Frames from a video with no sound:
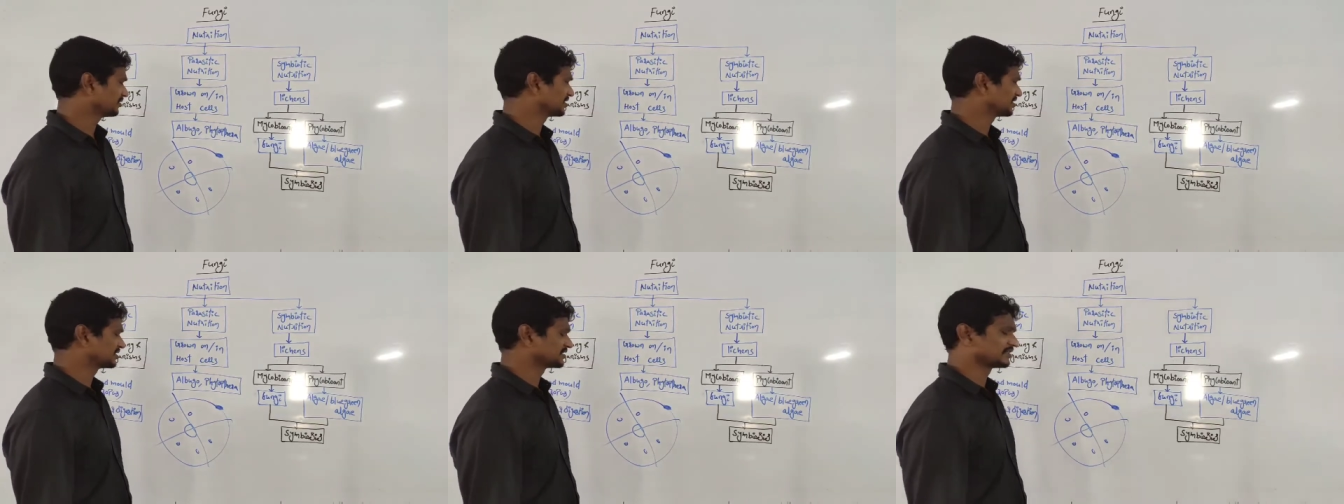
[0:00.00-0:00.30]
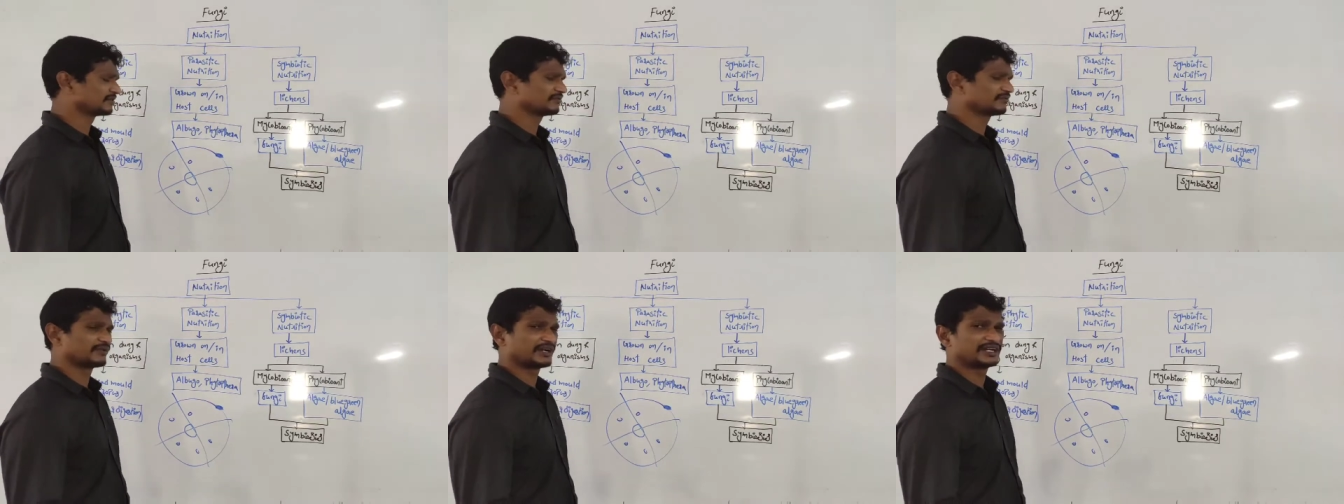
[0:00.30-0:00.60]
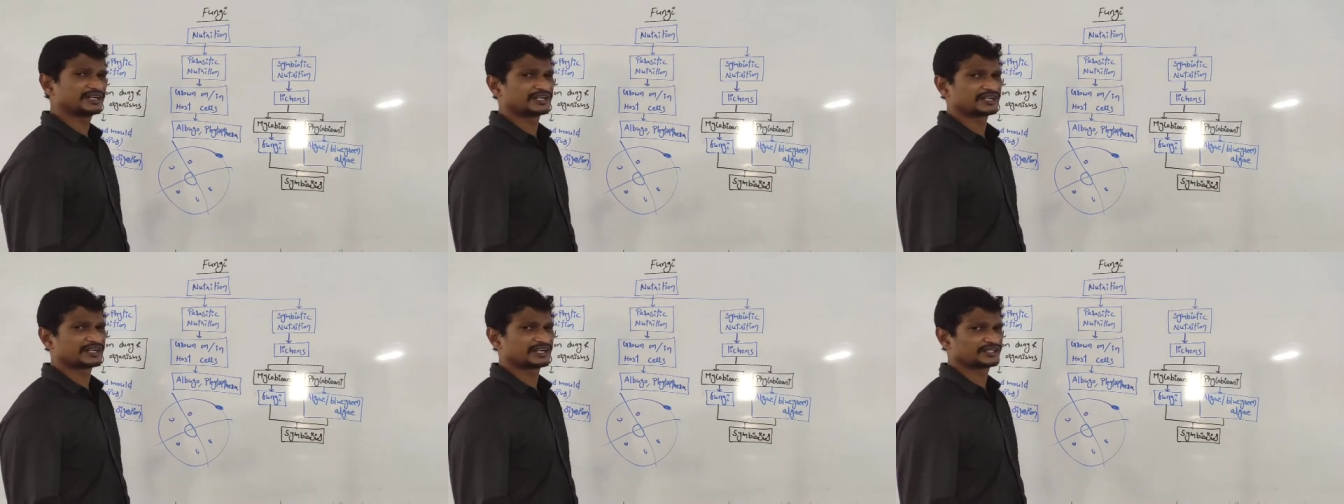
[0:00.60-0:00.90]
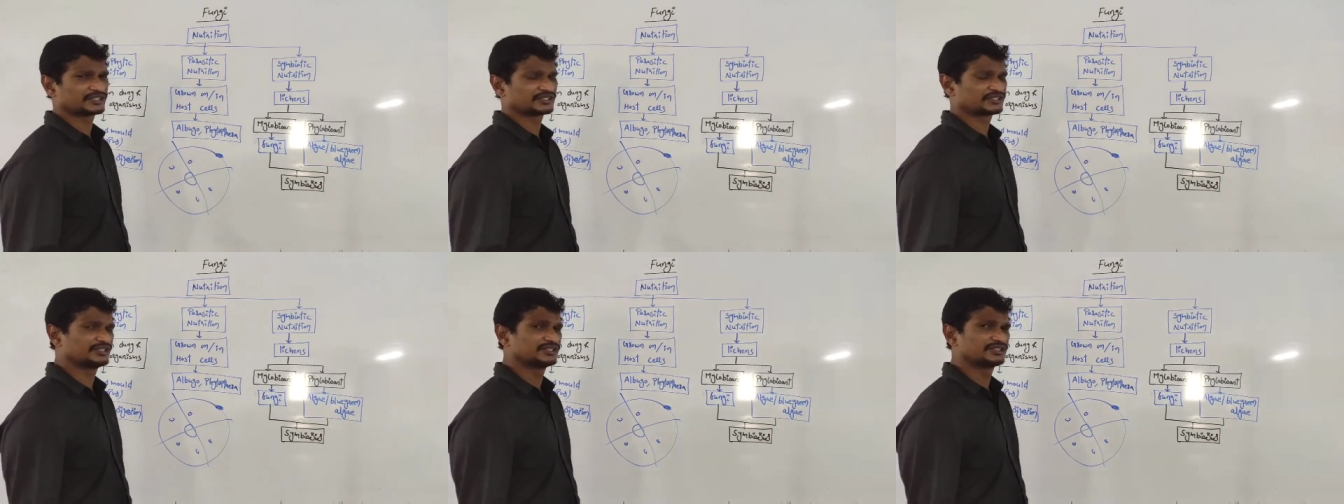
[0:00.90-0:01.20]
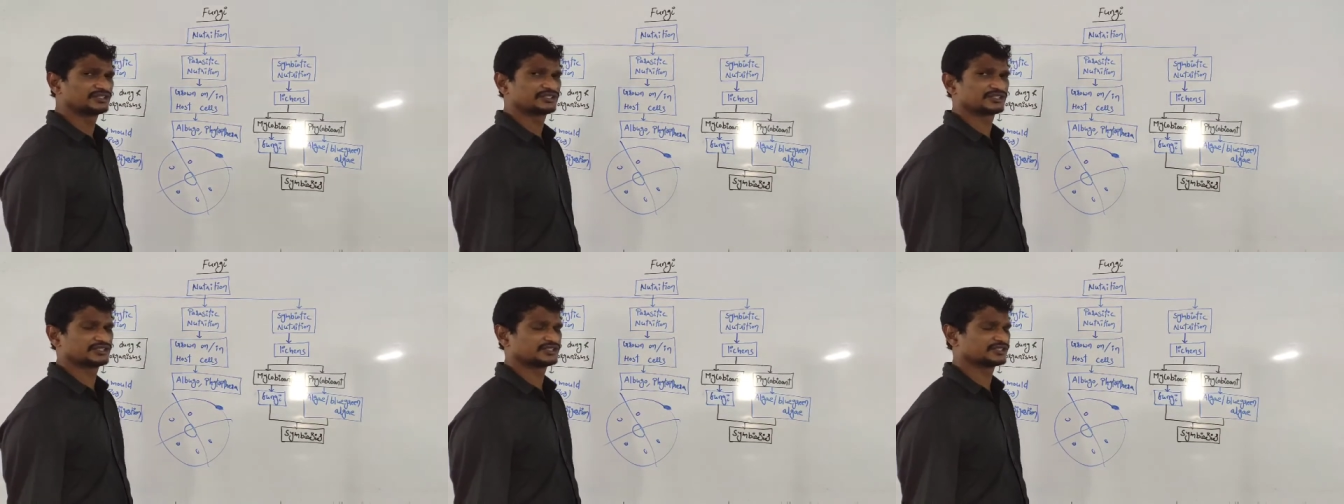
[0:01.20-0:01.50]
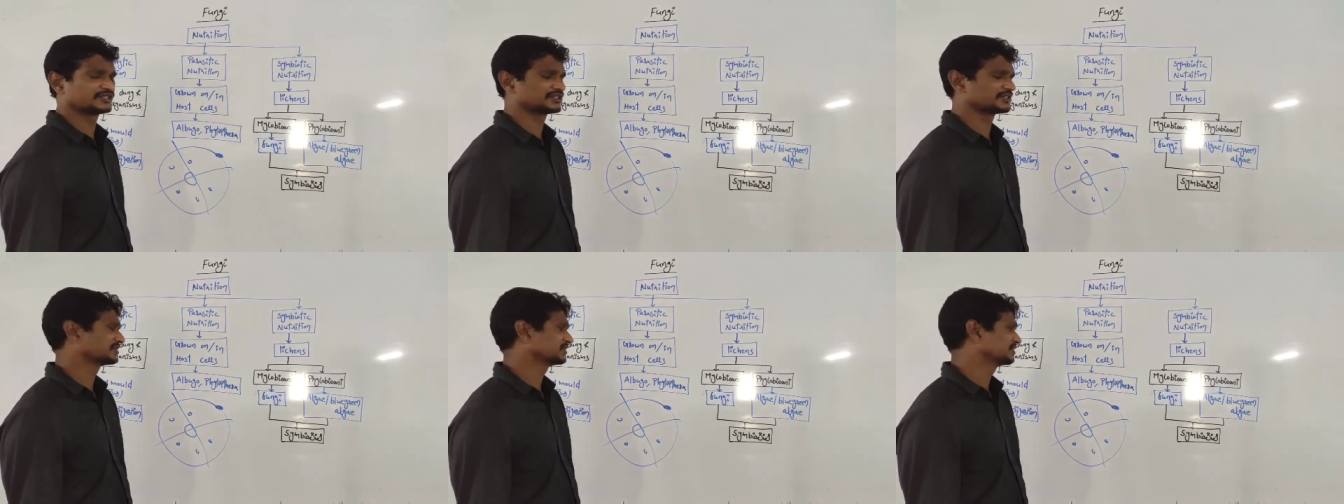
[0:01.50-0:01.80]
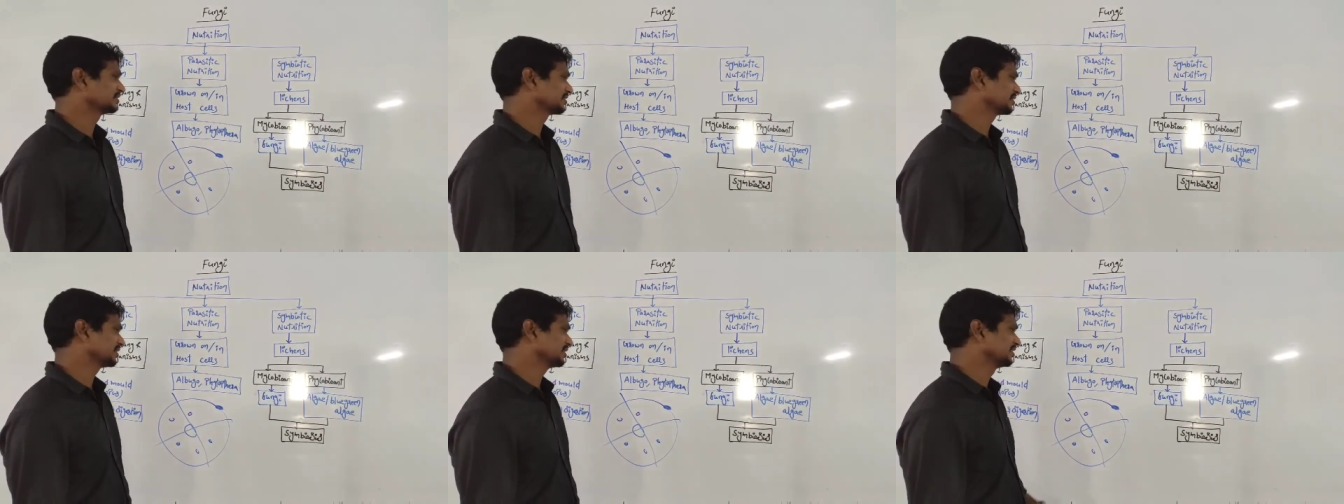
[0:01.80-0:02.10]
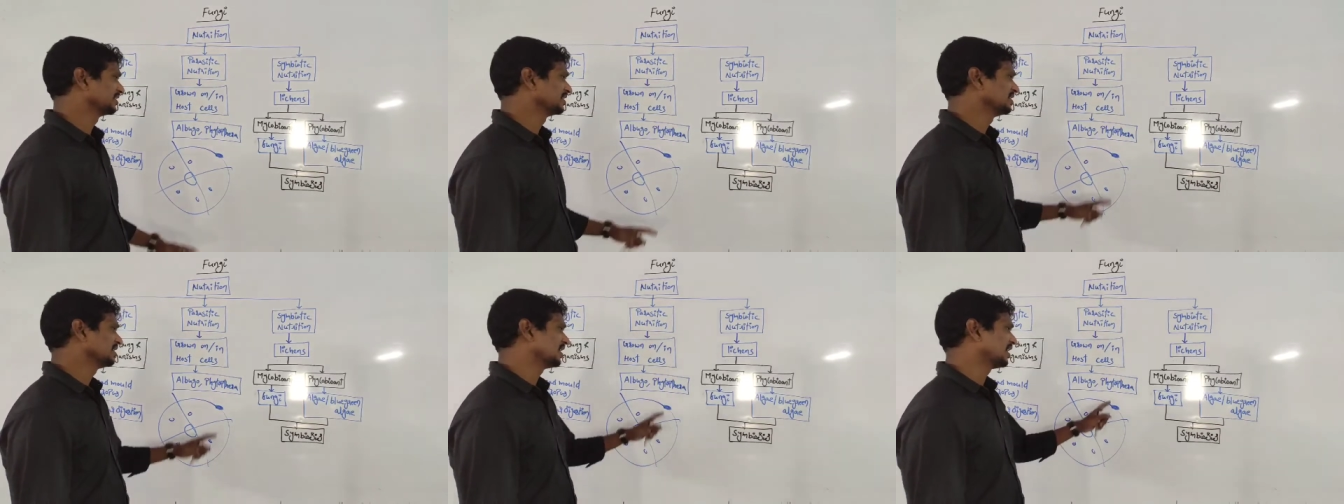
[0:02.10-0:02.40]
There is a white rust disease, right?